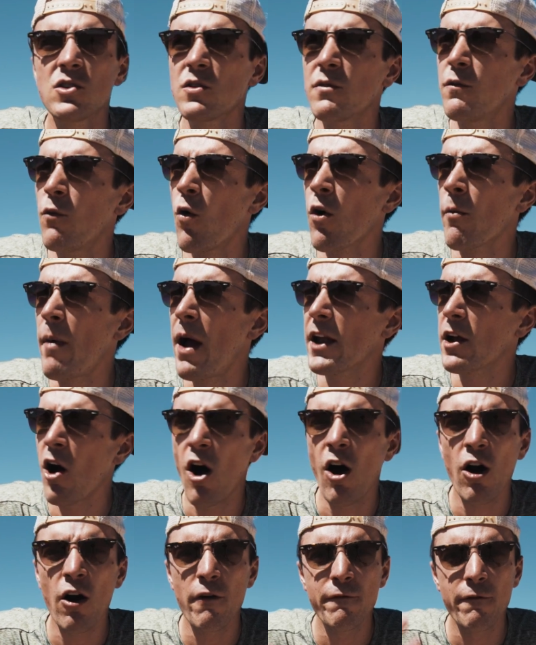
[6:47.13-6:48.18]
for my
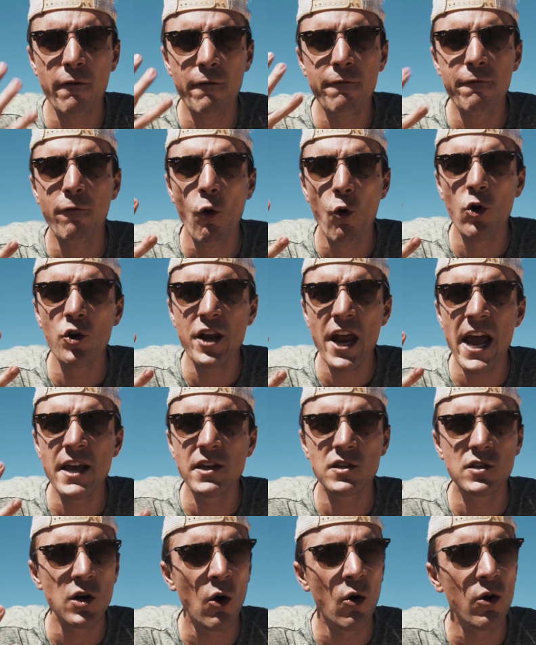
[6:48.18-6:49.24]
car for 4
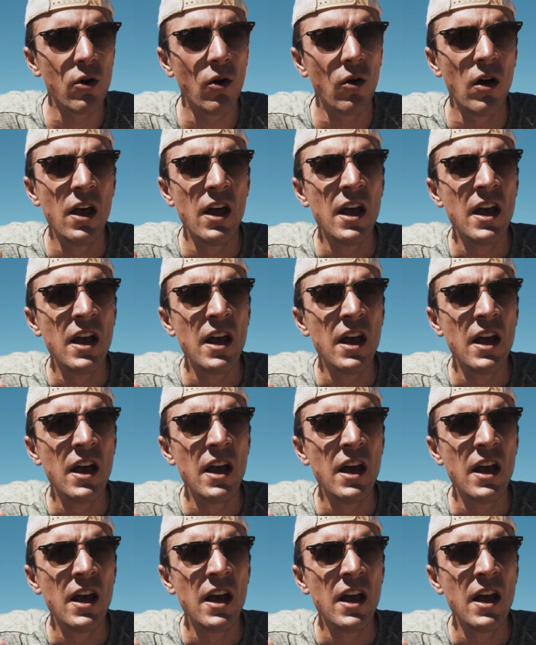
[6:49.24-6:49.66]
days total.